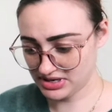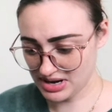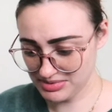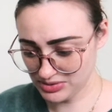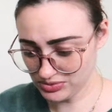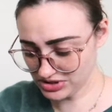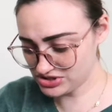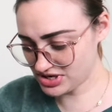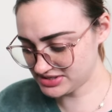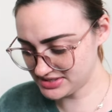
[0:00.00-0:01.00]
But I mean, Ulla
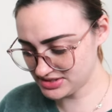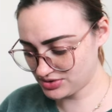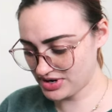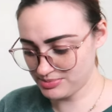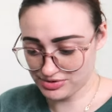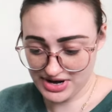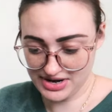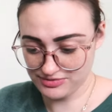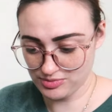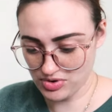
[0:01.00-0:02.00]
Johnson's a great
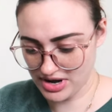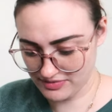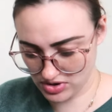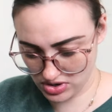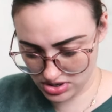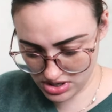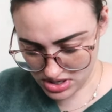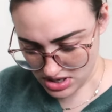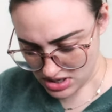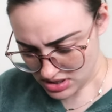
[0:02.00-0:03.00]
brand from what I've heard.
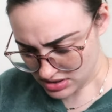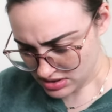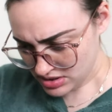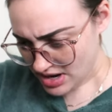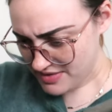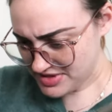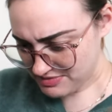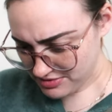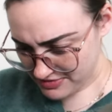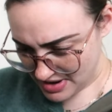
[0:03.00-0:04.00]
I've
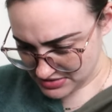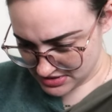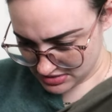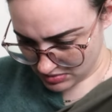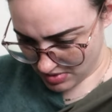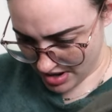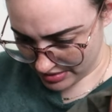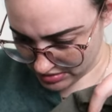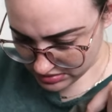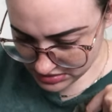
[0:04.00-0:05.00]
never found it in the
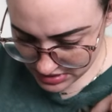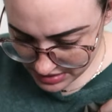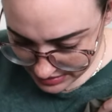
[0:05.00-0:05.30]
wild